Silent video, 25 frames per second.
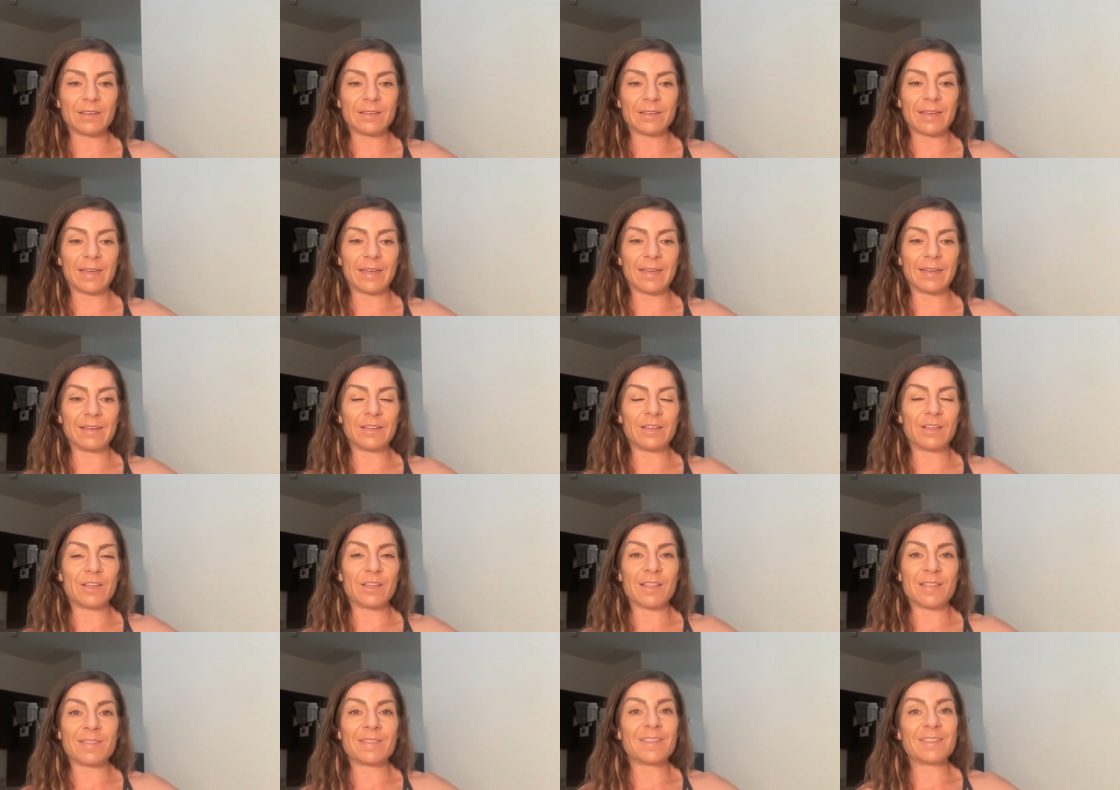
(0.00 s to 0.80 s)
Okay.
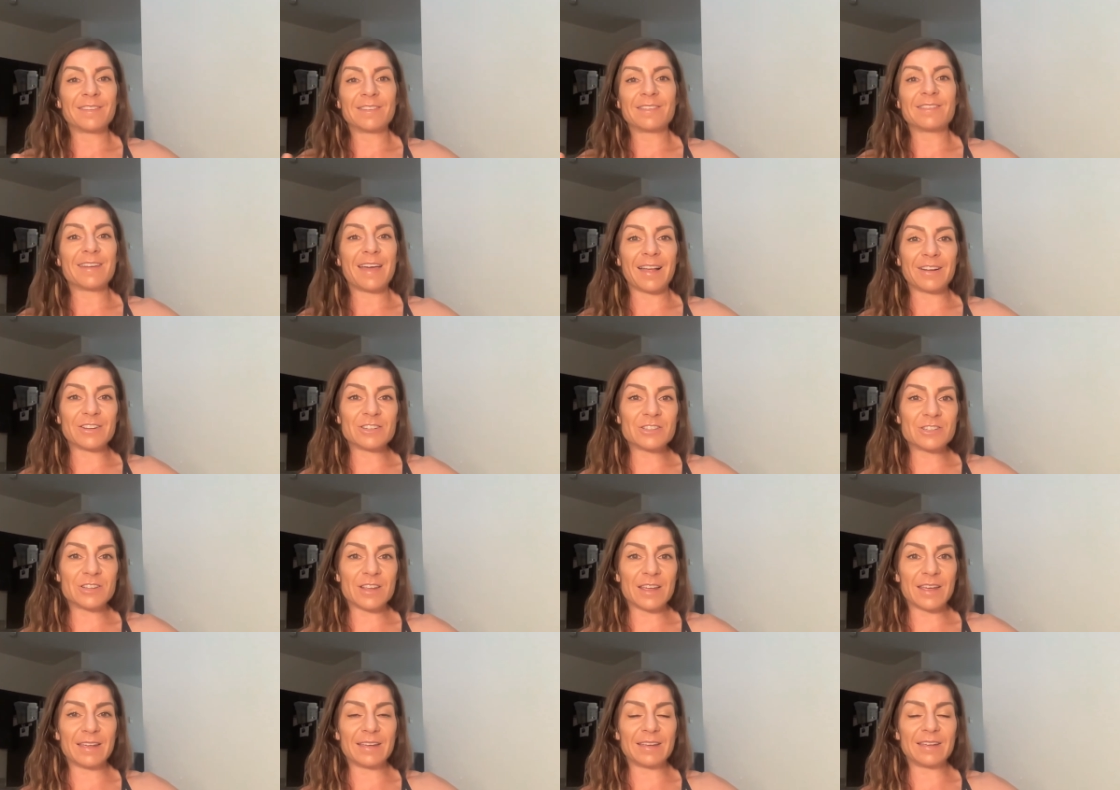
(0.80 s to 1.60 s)
The snatch
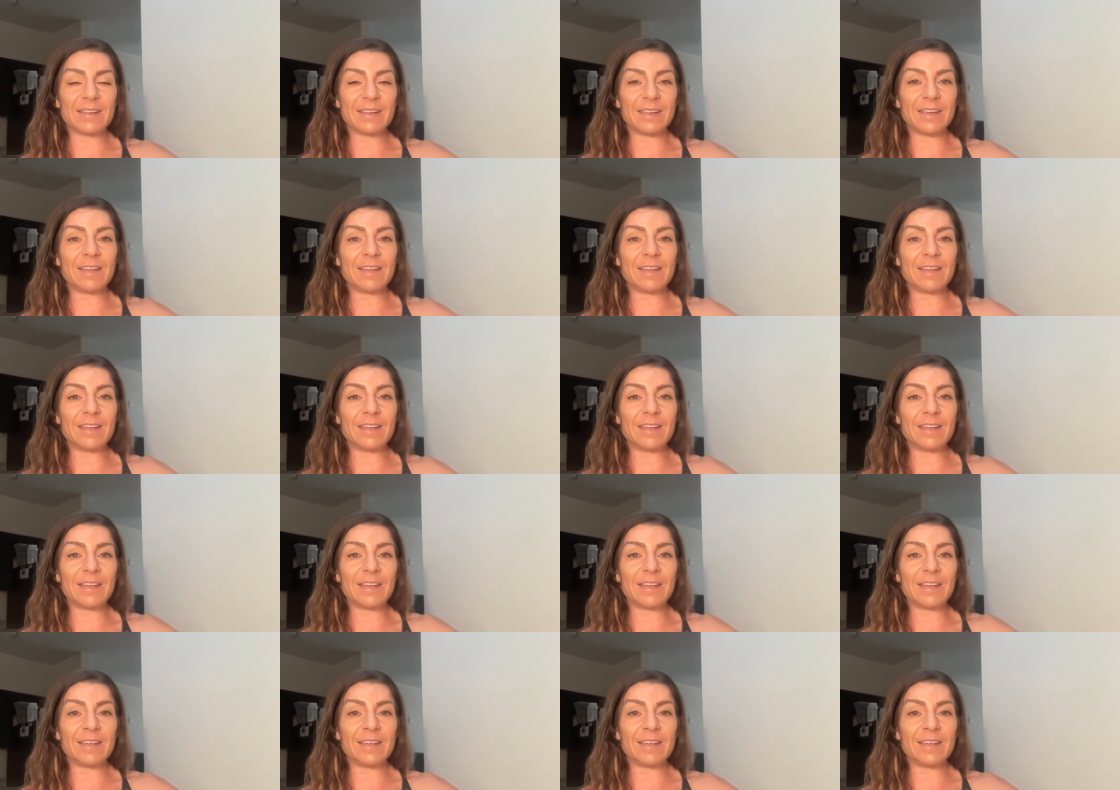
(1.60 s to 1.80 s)
day